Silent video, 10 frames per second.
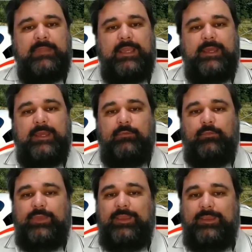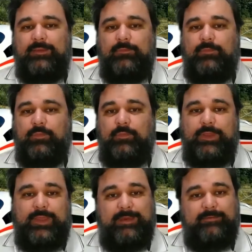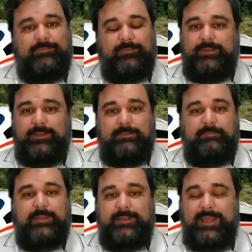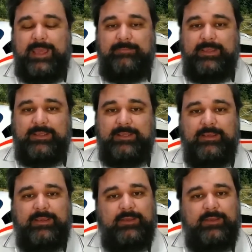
We have the pandemic,